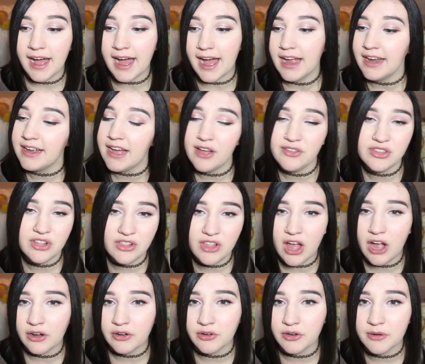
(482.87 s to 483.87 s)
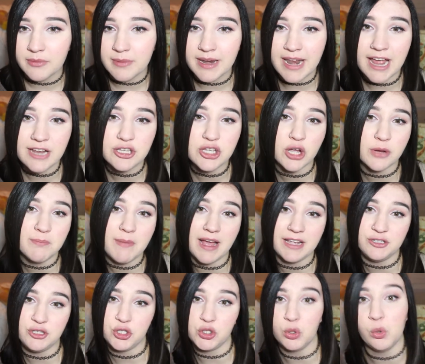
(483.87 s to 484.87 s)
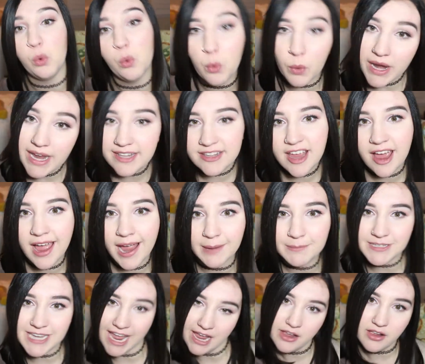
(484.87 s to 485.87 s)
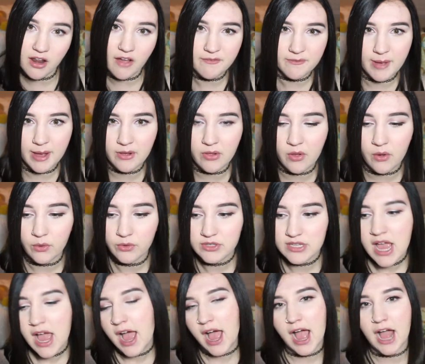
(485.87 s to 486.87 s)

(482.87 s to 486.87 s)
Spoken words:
I got in the locker room and I took my sweet time taking off my clothes.